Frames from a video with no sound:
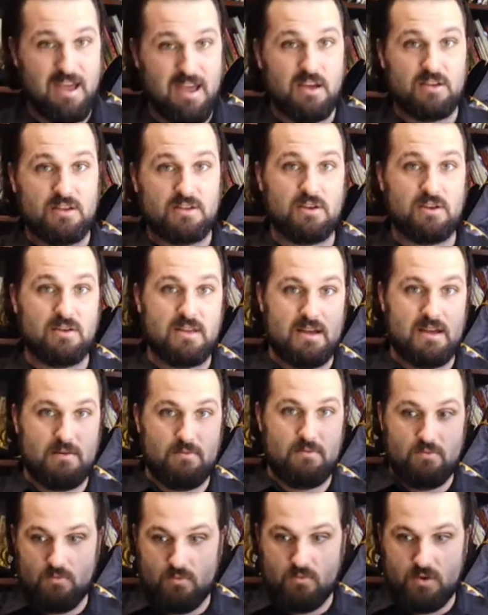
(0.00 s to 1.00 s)
so that
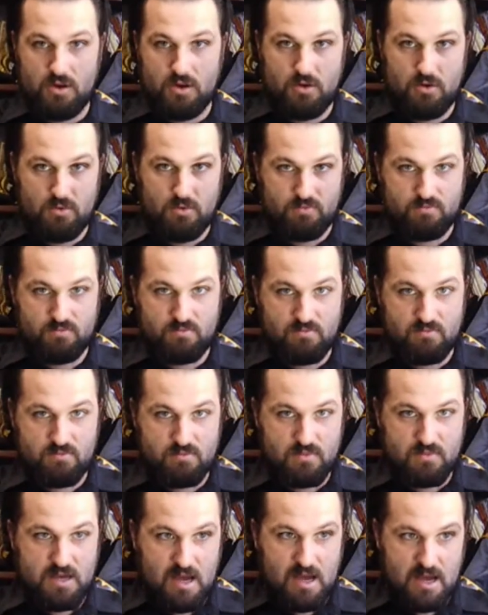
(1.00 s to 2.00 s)
when you
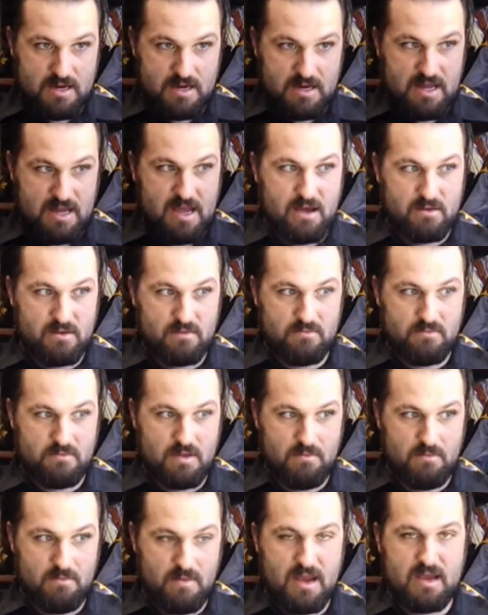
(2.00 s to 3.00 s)
cut it out and
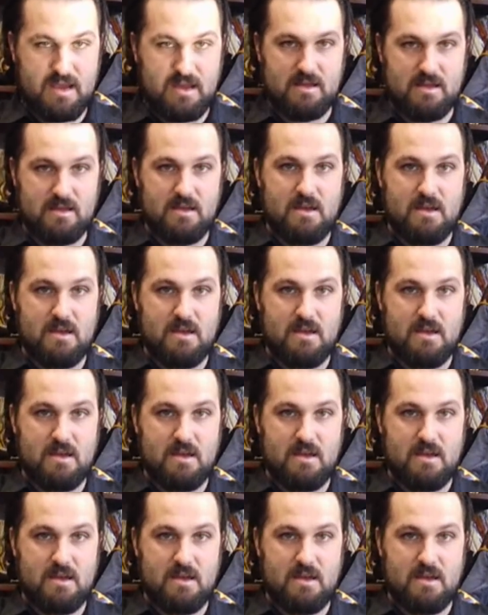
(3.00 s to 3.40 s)
make it,